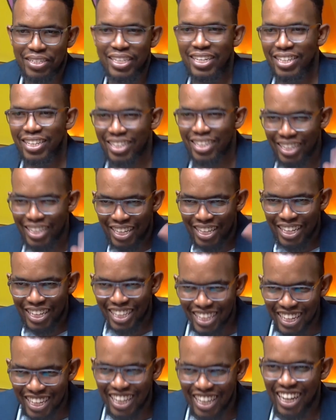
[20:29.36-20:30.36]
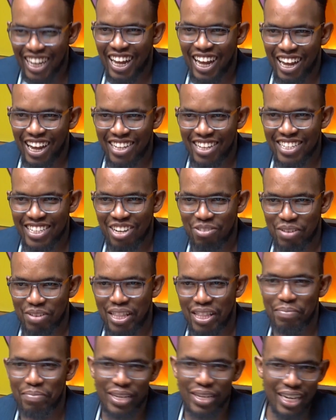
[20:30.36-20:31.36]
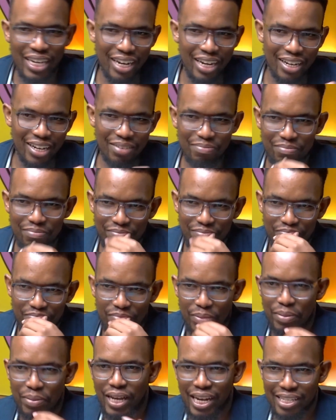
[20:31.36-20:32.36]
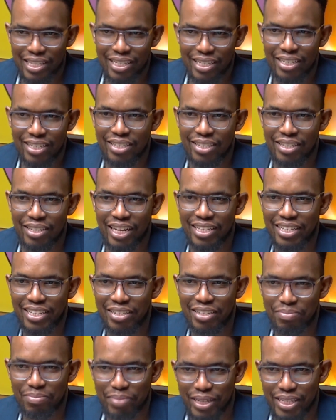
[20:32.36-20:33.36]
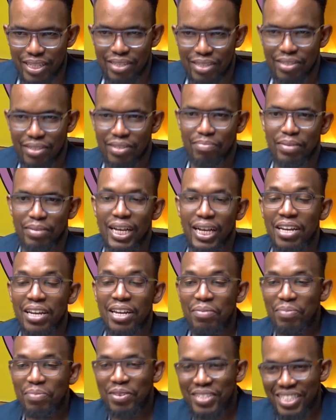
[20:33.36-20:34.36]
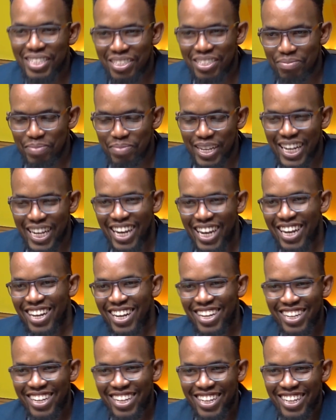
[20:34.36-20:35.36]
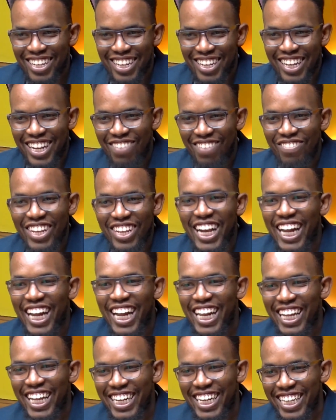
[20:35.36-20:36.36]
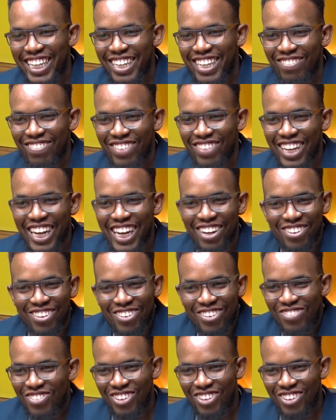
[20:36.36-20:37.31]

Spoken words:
in a Sacco with a bigger maybe asset base, bigger deposits, bigger lending, bigger loan book